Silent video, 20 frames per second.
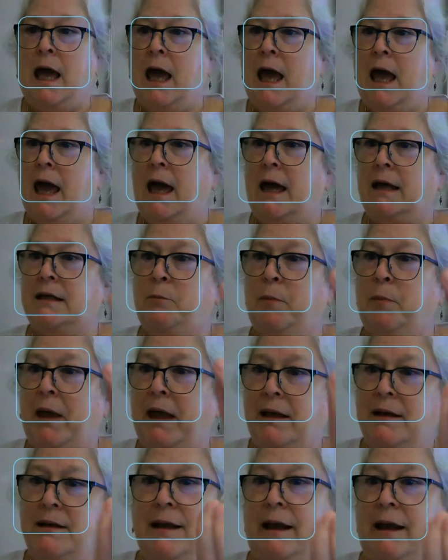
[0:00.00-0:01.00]
And
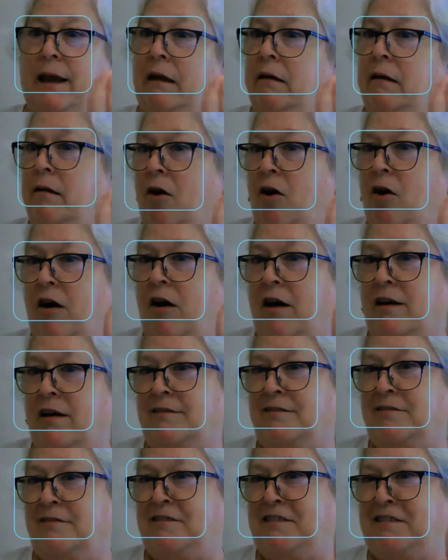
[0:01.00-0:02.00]
depending
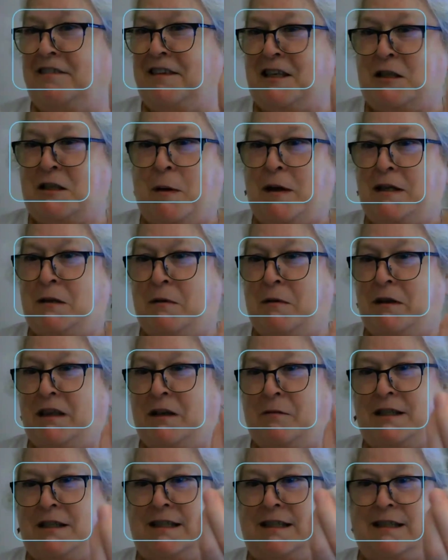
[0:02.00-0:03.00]
on the specimen that
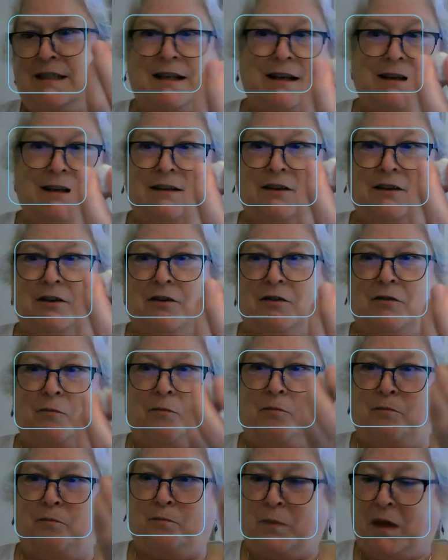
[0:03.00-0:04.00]
we stuck in your
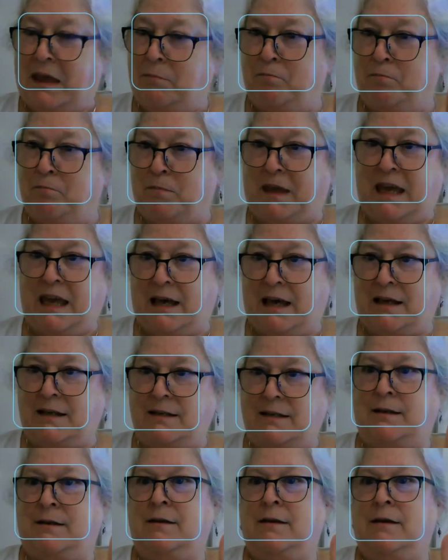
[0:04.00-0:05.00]

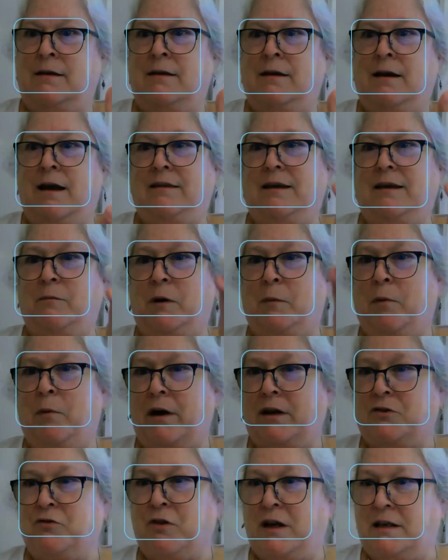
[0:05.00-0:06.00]
kit, I think we probably
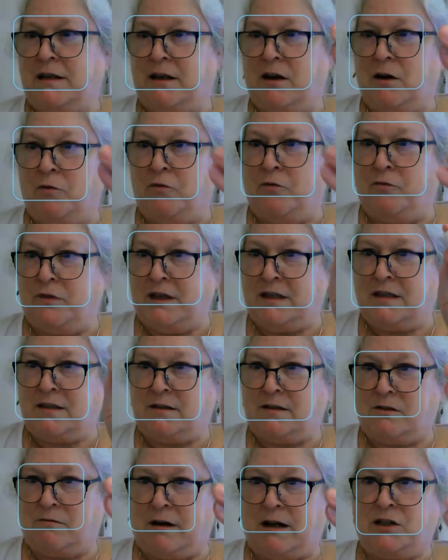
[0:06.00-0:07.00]
tried to go this
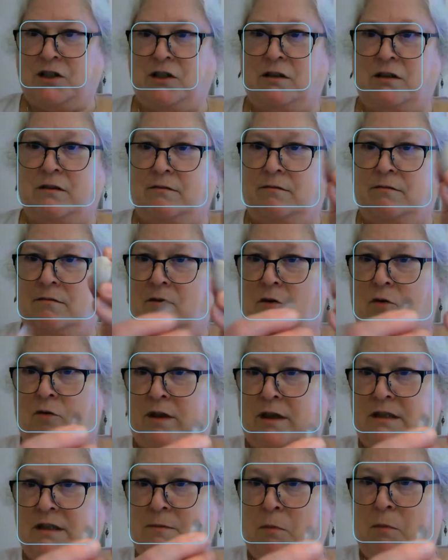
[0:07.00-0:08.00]
direction or
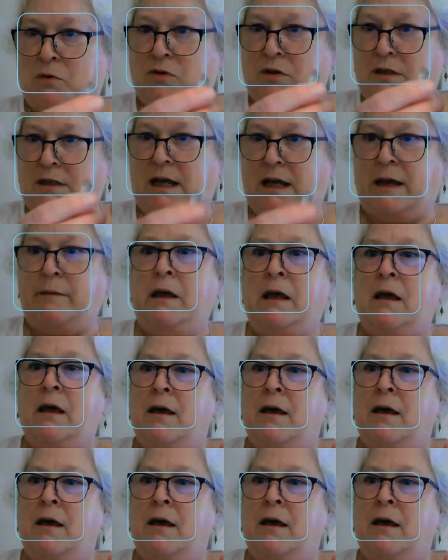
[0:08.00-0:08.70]
this most of the time.